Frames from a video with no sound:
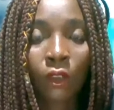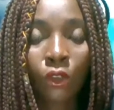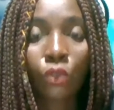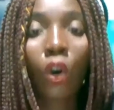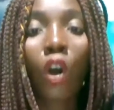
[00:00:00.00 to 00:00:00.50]

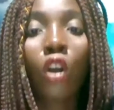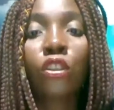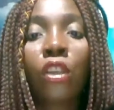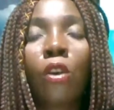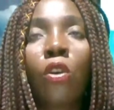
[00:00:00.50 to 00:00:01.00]

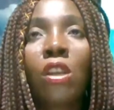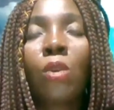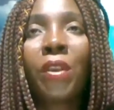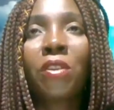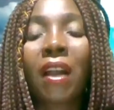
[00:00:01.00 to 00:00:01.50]
So the only
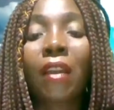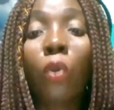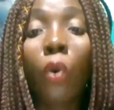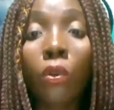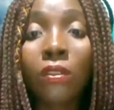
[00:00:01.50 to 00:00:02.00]
way you can
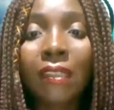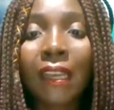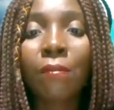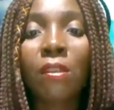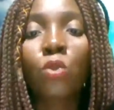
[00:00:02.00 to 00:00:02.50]
own
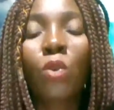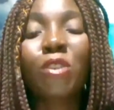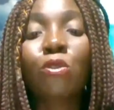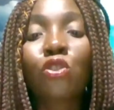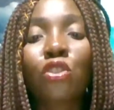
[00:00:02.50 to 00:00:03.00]
them is
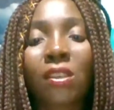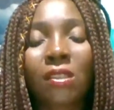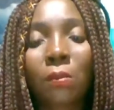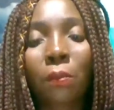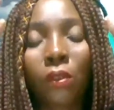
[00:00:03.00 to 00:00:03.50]
when you
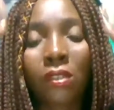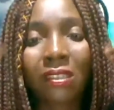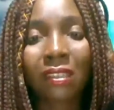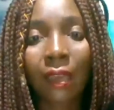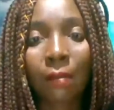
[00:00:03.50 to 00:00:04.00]
transport
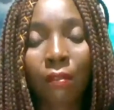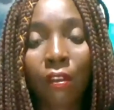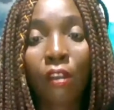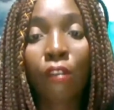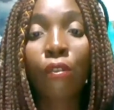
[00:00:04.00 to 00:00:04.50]
them
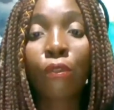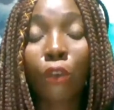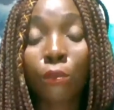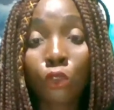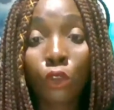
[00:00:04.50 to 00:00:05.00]

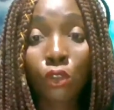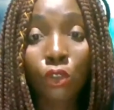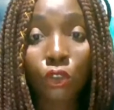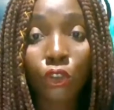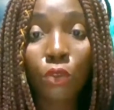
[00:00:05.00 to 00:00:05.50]
from
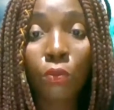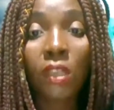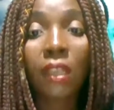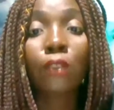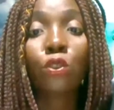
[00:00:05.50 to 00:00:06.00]
those social
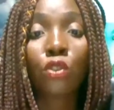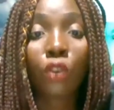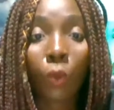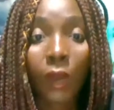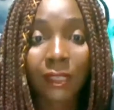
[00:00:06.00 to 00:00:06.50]
media to
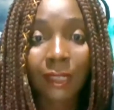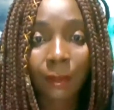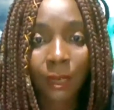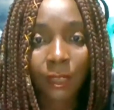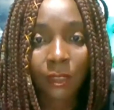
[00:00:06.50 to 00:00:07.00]
your
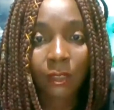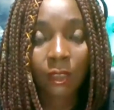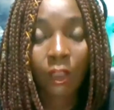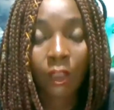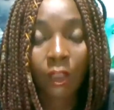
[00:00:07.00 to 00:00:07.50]
WhatsApp list